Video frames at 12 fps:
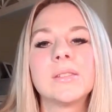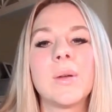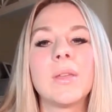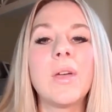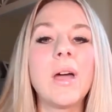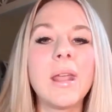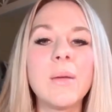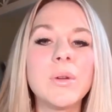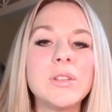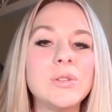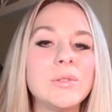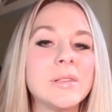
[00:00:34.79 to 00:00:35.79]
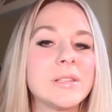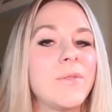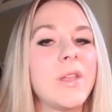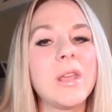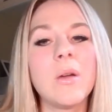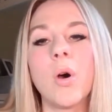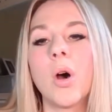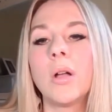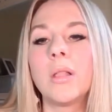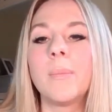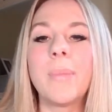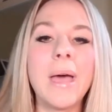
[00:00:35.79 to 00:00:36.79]
So I thought I would do this video
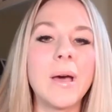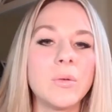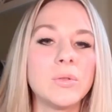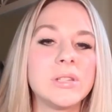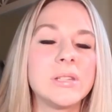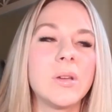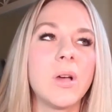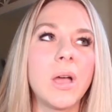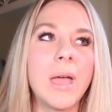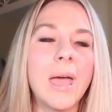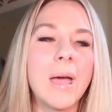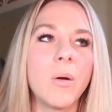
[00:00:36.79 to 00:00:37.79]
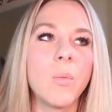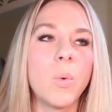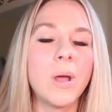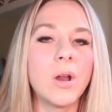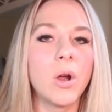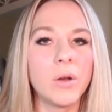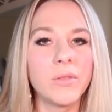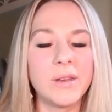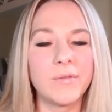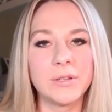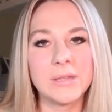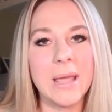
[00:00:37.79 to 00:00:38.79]
all about what are the
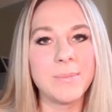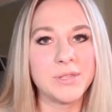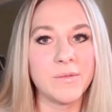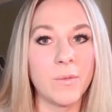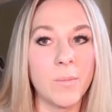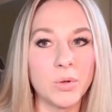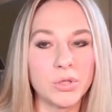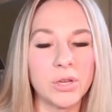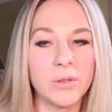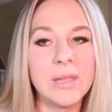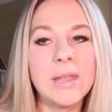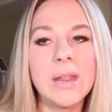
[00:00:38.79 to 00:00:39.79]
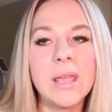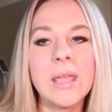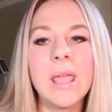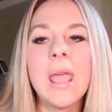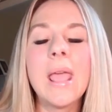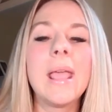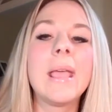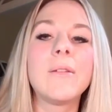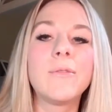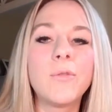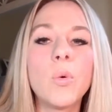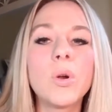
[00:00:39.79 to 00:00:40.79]
different types of emotional eating
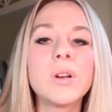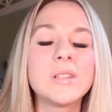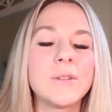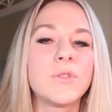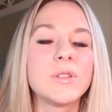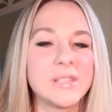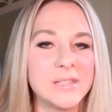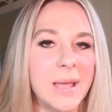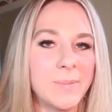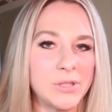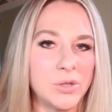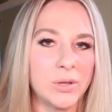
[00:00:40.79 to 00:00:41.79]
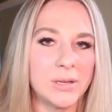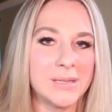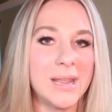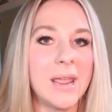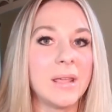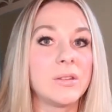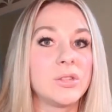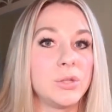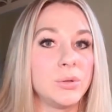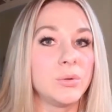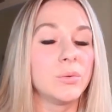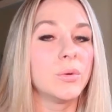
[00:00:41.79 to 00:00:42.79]
and four different steps you can take
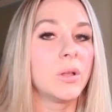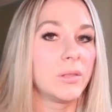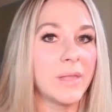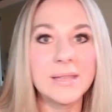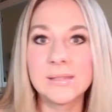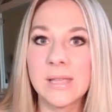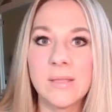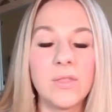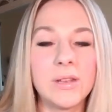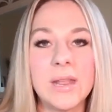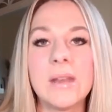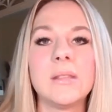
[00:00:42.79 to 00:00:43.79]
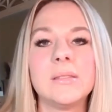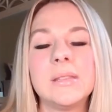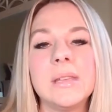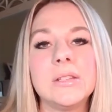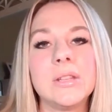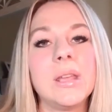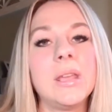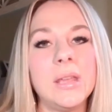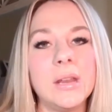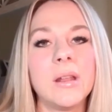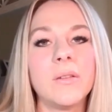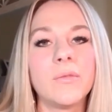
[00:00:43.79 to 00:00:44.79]
to lessen the tendency to
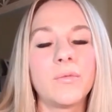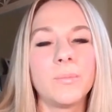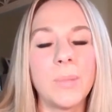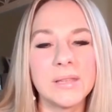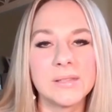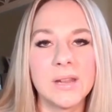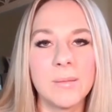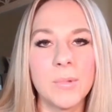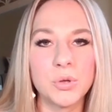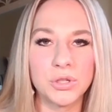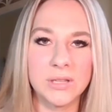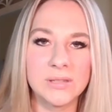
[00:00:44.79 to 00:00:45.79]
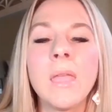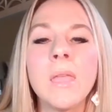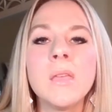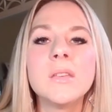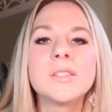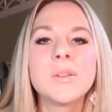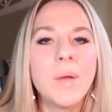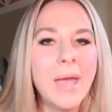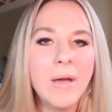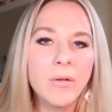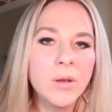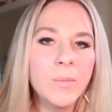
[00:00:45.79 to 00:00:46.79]
eat based on emotions. So
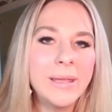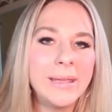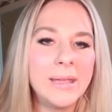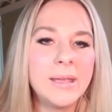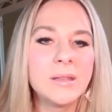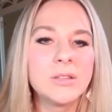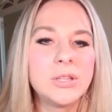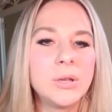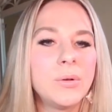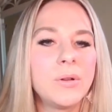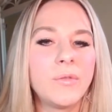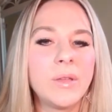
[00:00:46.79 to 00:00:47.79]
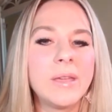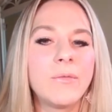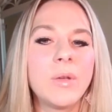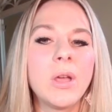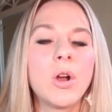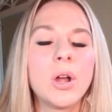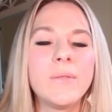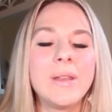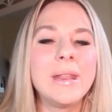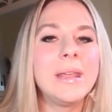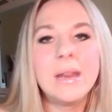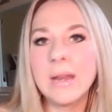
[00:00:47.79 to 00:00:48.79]
how can we eat intuitively if we aren't
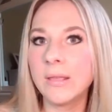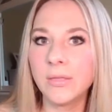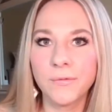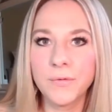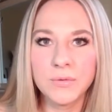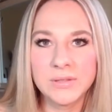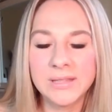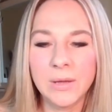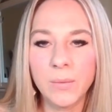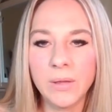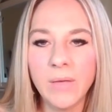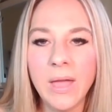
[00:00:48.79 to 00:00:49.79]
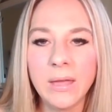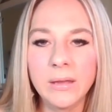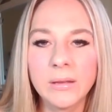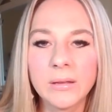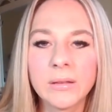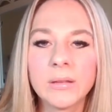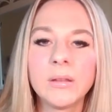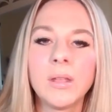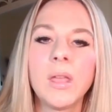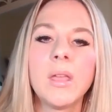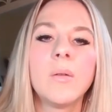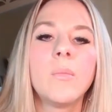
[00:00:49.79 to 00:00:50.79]
even eating the foods that we like?
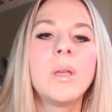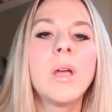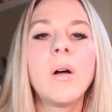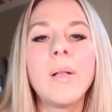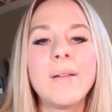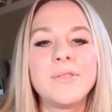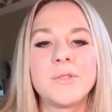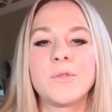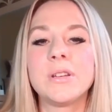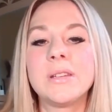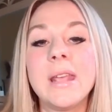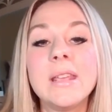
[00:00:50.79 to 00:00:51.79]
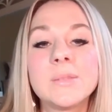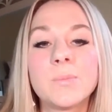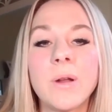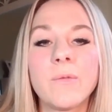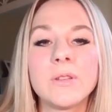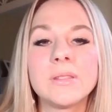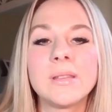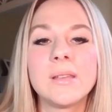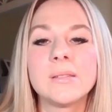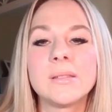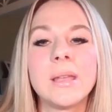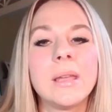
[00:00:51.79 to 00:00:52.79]
We all have different taste
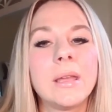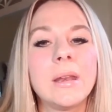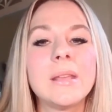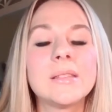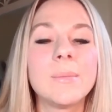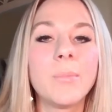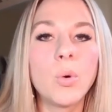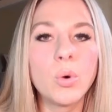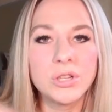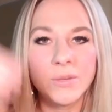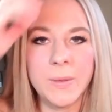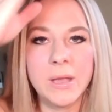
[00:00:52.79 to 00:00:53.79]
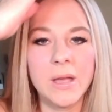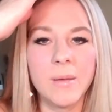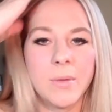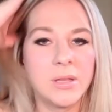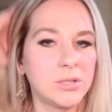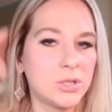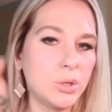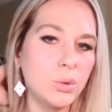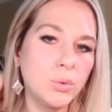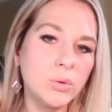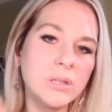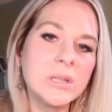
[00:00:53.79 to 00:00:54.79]
preferences, and it's important to become
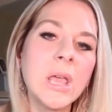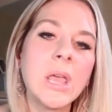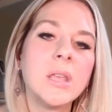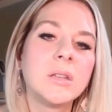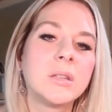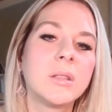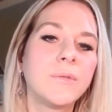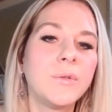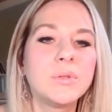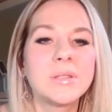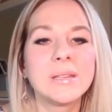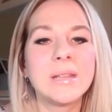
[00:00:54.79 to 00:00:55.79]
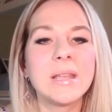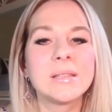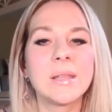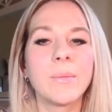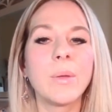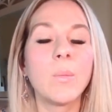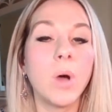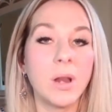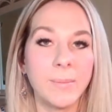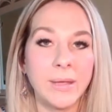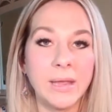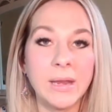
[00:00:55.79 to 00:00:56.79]
attuned to the foods and tastes that we want
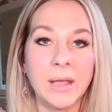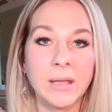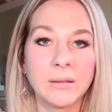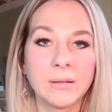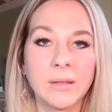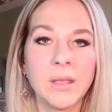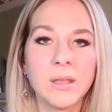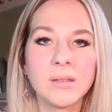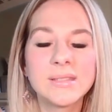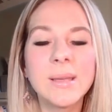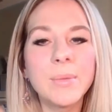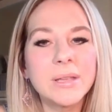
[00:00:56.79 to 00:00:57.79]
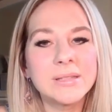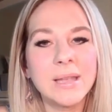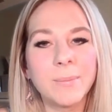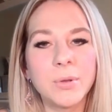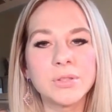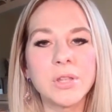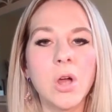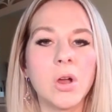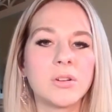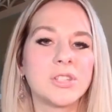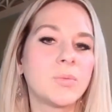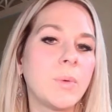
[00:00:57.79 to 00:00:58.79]
to be eating. Some examples
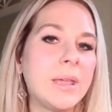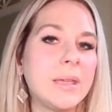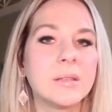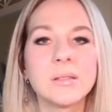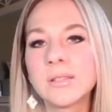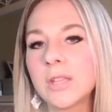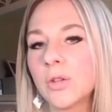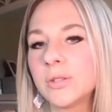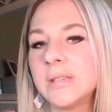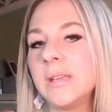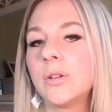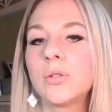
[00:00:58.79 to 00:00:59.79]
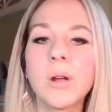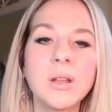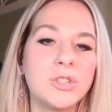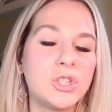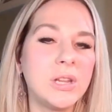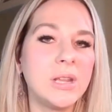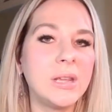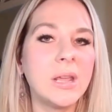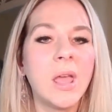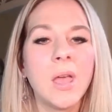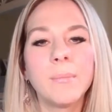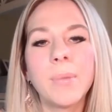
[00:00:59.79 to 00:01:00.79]
are sweet, salty,
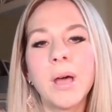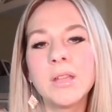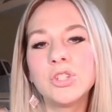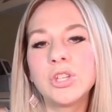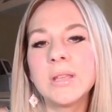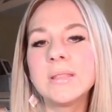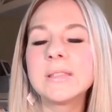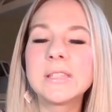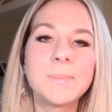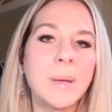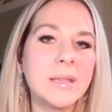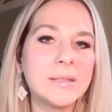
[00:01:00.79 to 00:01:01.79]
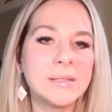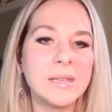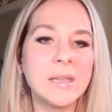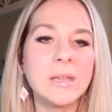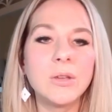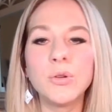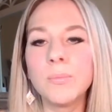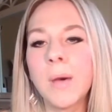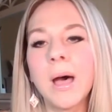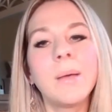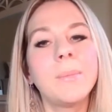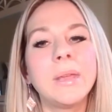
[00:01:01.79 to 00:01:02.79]
crunchy, pungent, spicy,
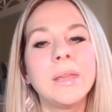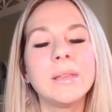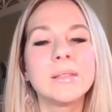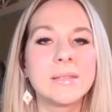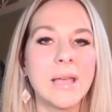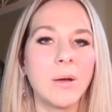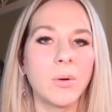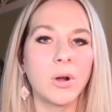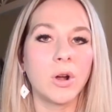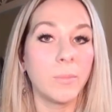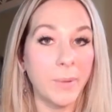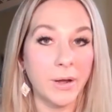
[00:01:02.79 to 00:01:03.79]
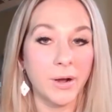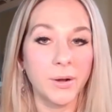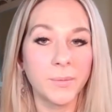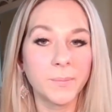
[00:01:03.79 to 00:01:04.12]
umami, sour, or bitter.